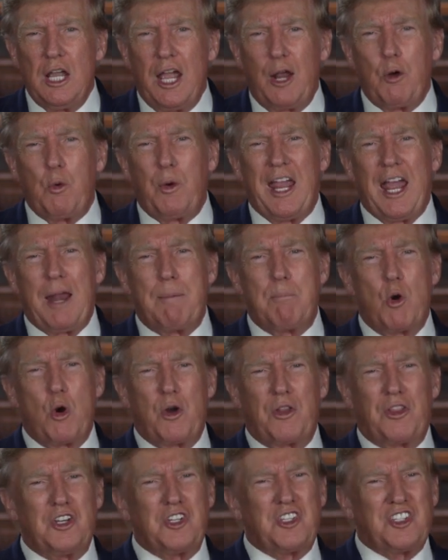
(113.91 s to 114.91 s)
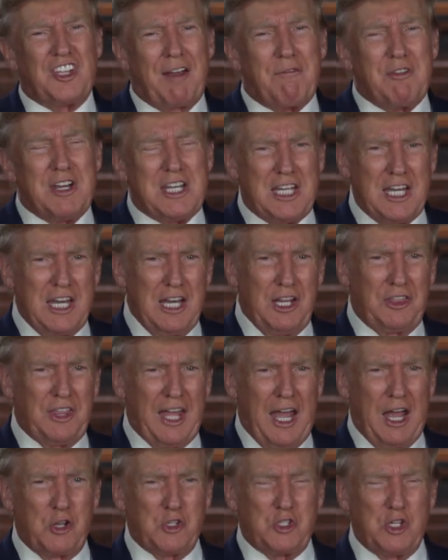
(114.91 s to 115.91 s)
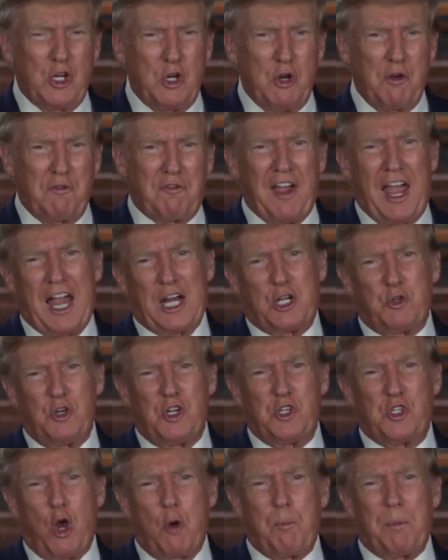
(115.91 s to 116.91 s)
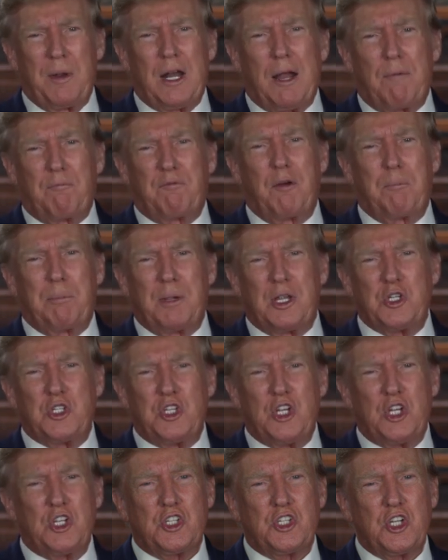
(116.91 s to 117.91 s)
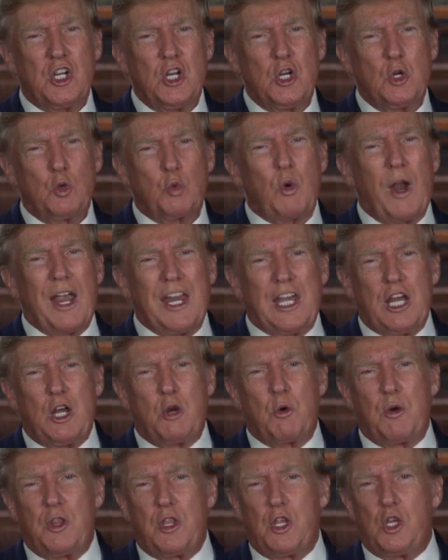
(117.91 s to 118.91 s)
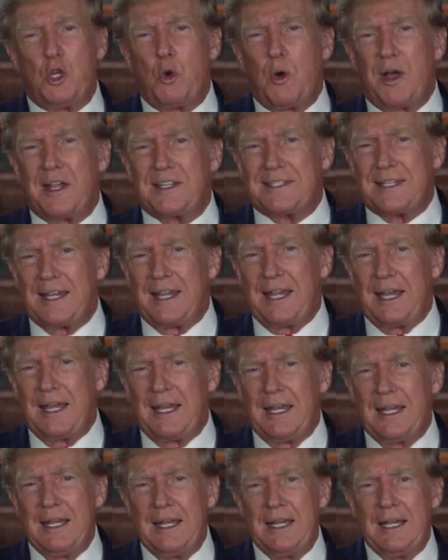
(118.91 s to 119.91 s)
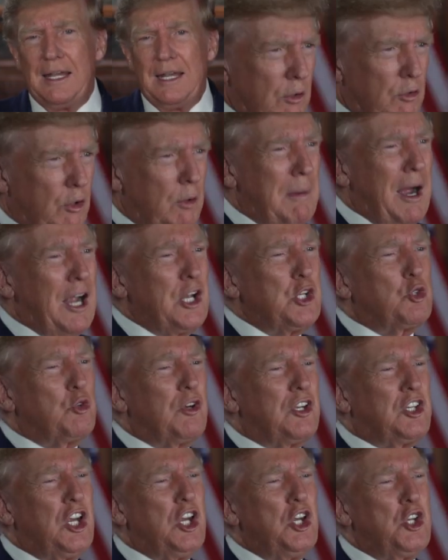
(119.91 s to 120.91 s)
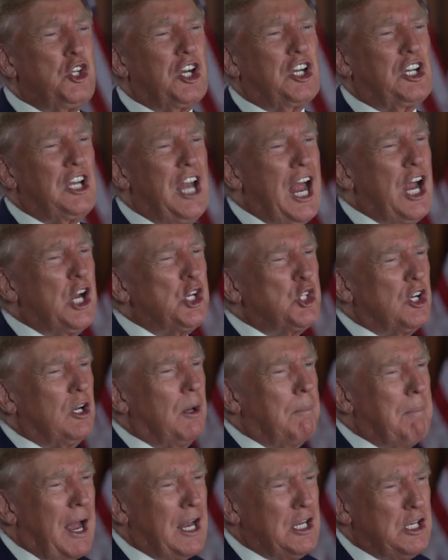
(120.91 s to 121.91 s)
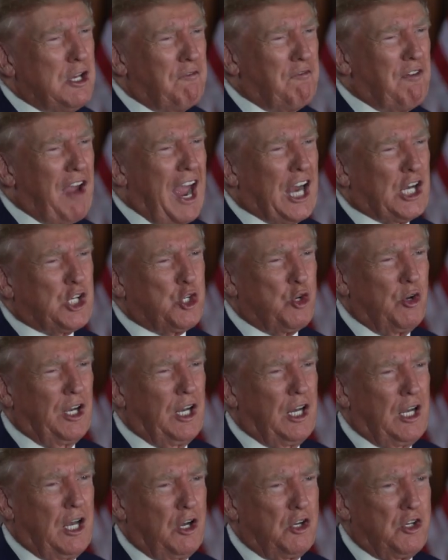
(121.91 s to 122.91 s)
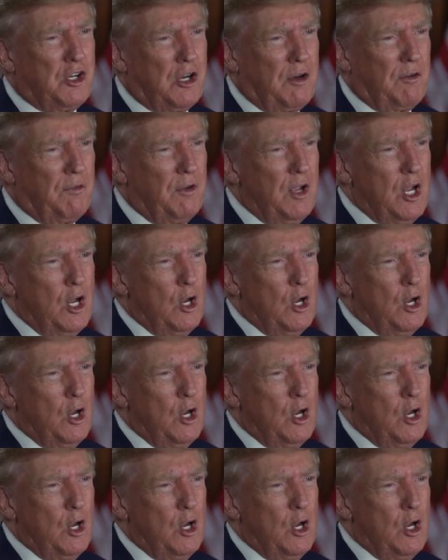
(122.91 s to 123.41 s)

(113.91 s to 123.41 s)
And we had more than 17,000 new factories open up for business right here in the USA. Through my strategic national manufacturing initiative,